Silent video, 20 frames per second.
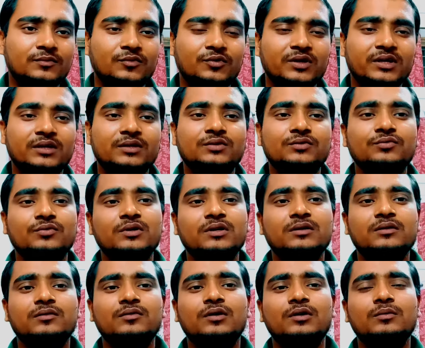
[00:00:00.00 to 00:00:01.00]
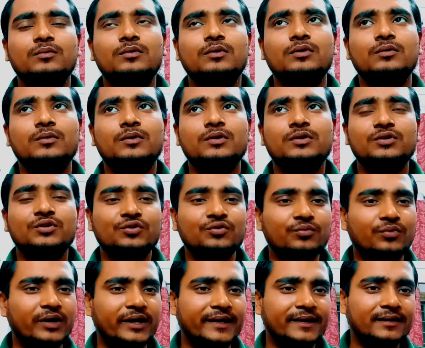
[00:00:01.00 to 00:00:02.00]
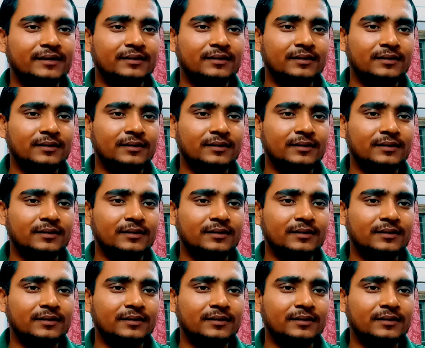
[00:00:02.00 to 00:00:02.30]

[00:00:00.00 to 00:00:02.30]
Okay, you can call about cuboid.